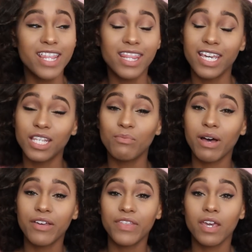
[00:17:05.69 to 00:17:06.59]
This
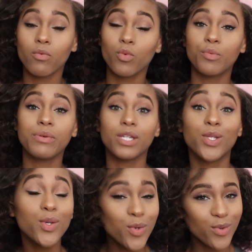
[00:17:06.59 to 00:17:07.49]
month it will be
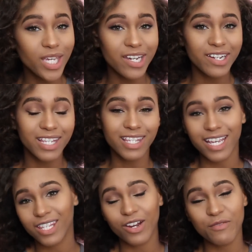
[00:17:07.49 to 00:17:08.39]
2 years since
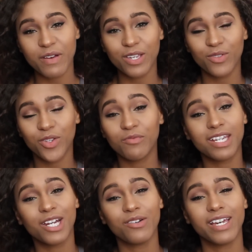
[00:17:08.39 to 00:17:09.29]
I started my YouTube
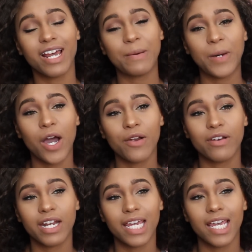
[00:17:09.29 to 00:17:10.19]
channel, and I'm
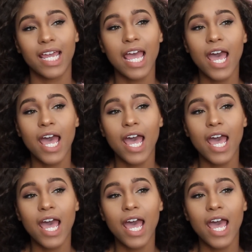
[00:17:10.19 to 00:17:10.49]
already